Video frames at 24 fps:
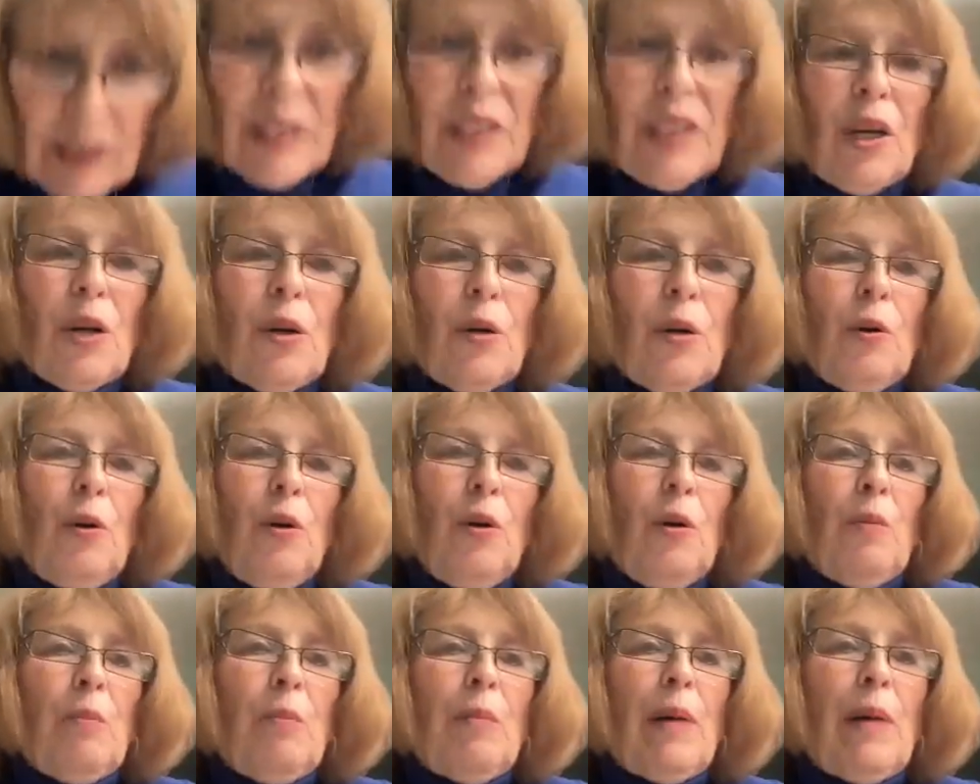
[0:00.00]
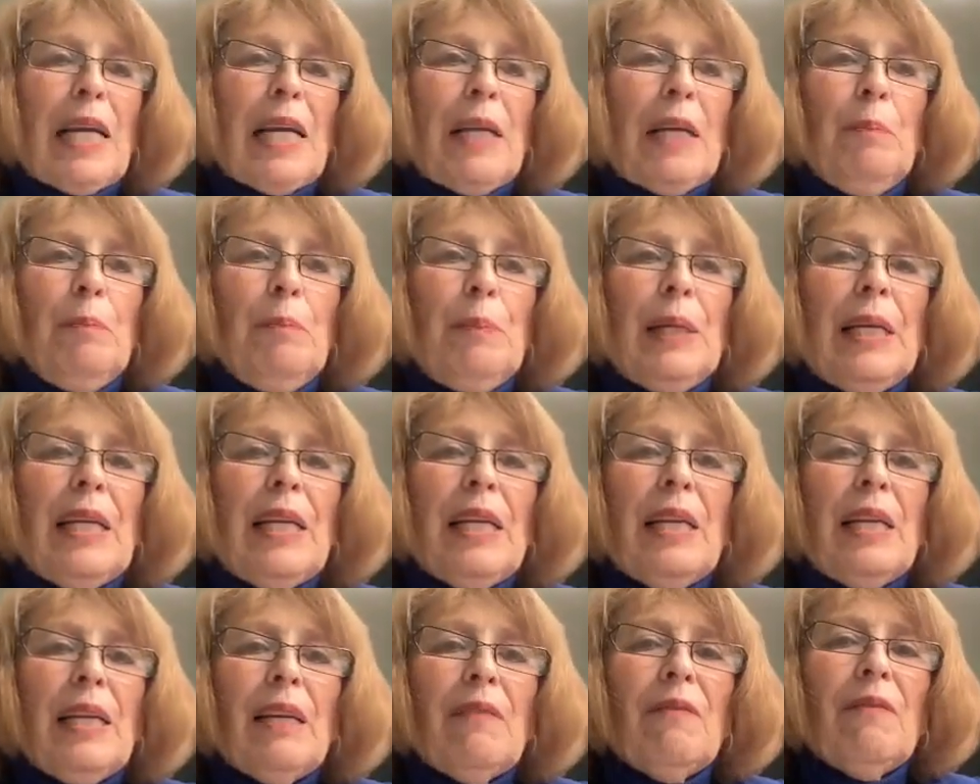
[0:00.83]
also
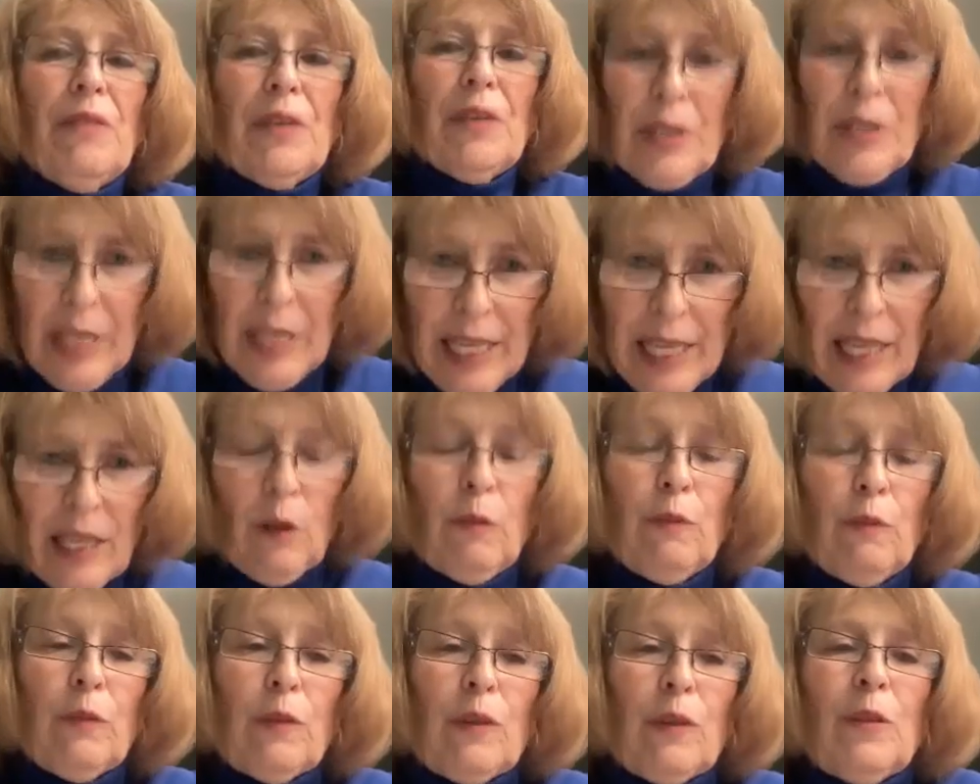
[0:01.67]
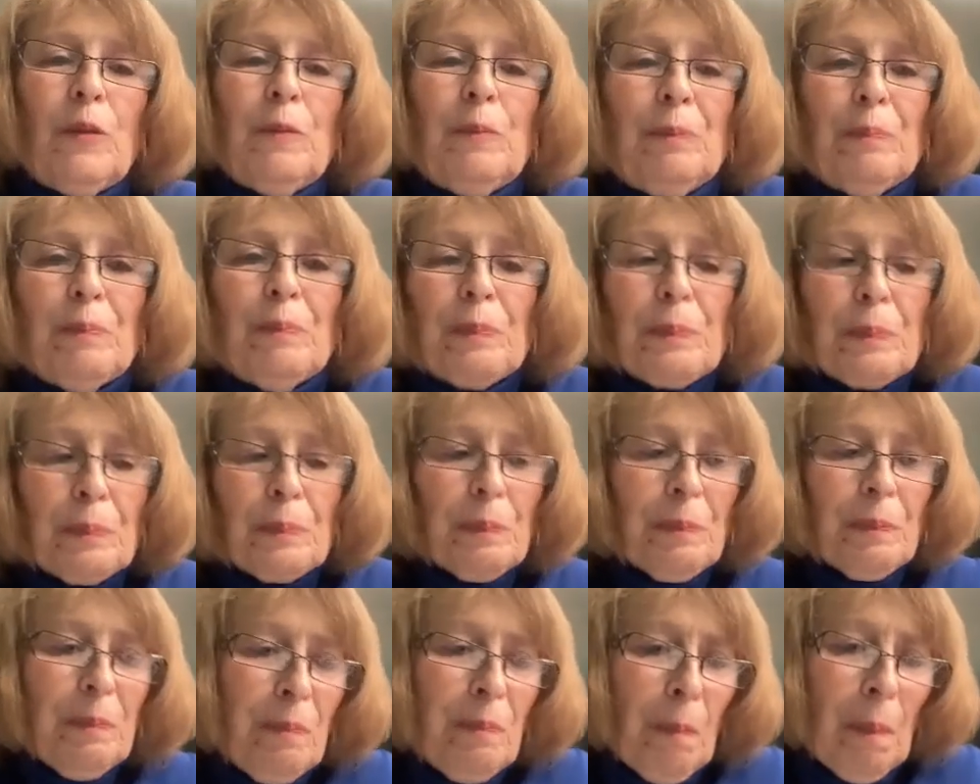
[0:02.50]
might be very
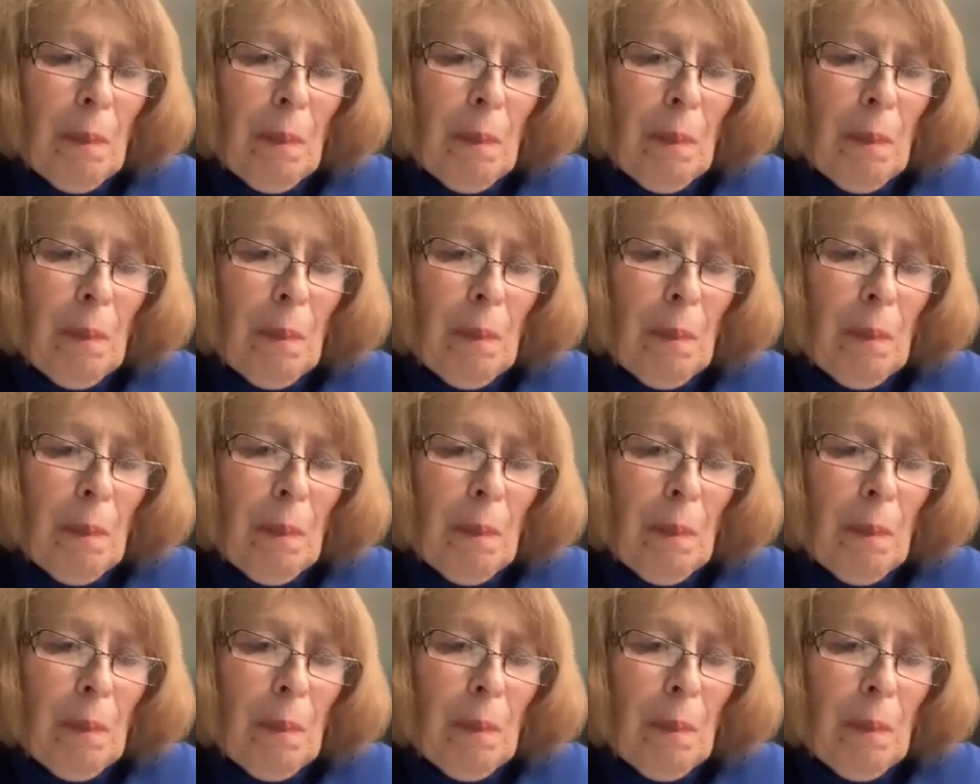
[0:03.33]
helpful.